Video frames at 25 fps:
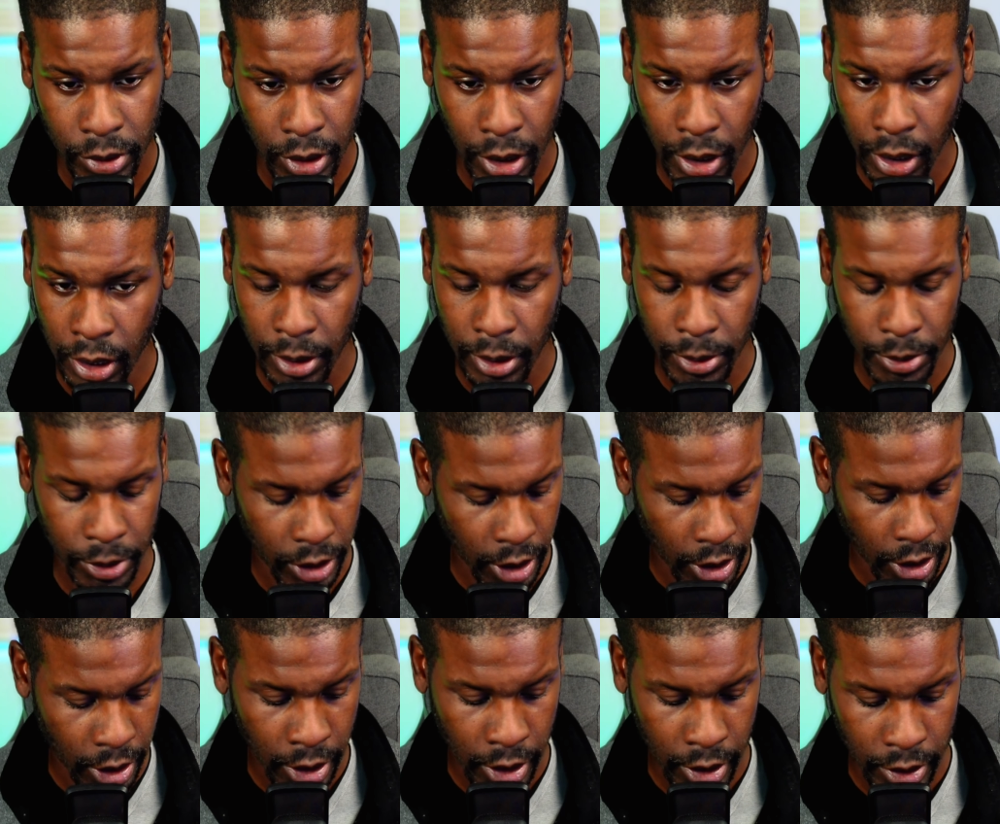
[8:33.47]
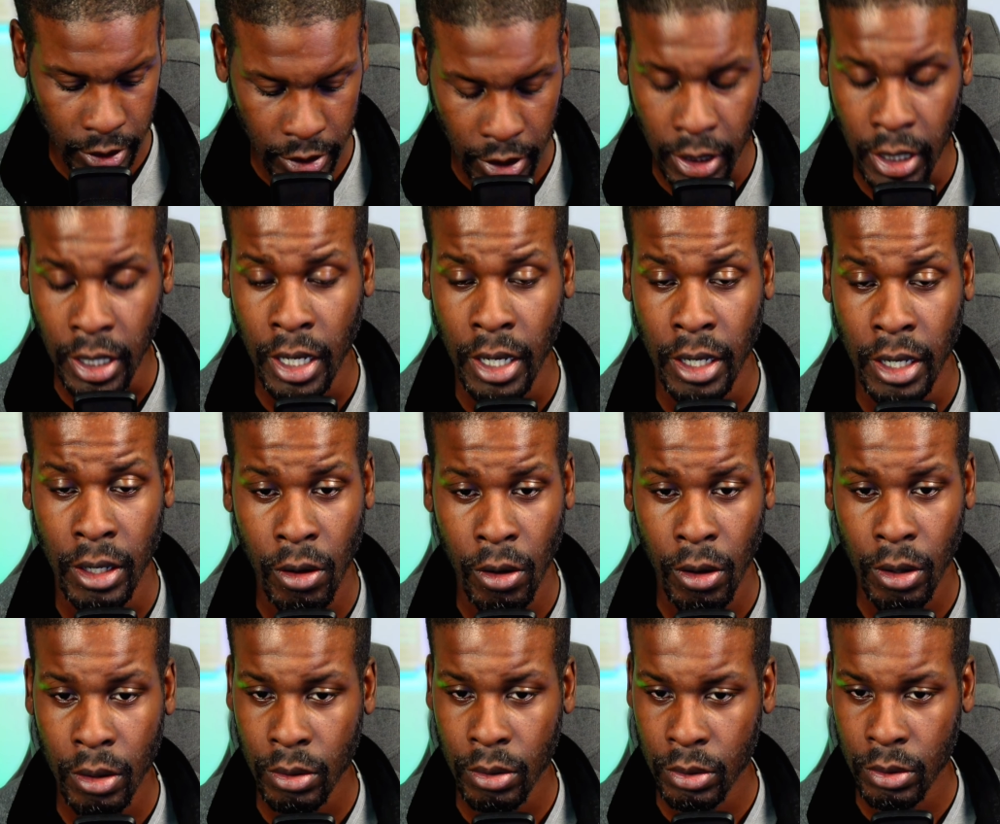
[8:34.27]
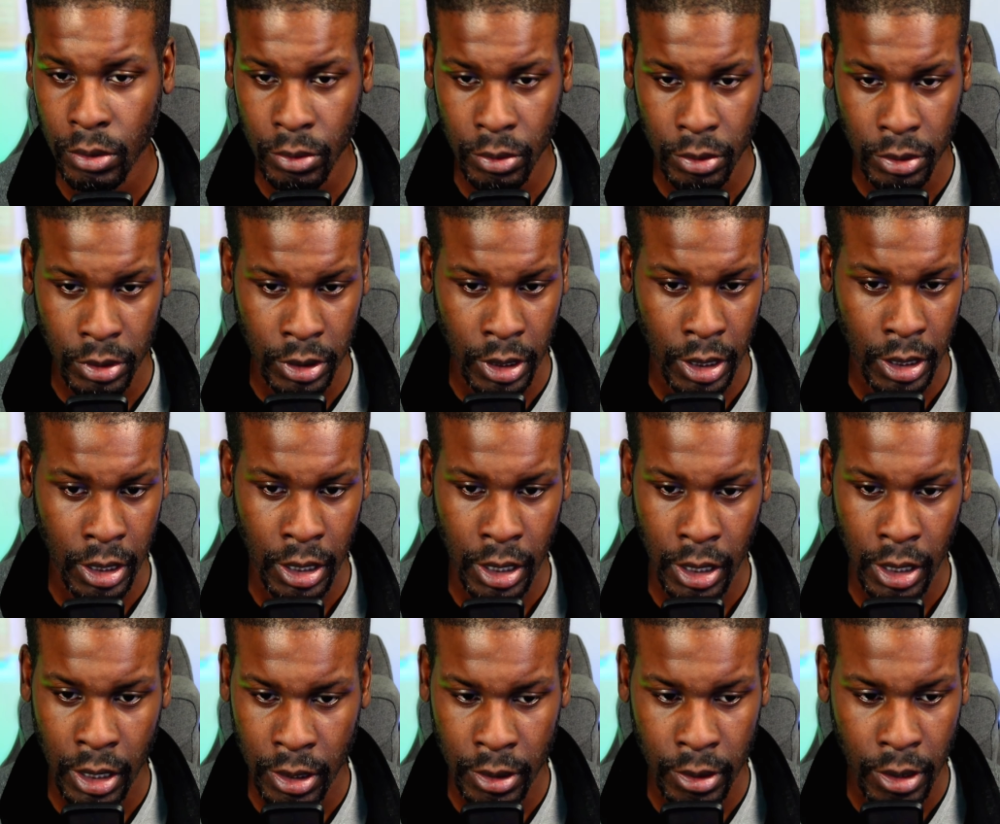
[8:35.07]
sending in articles, sending in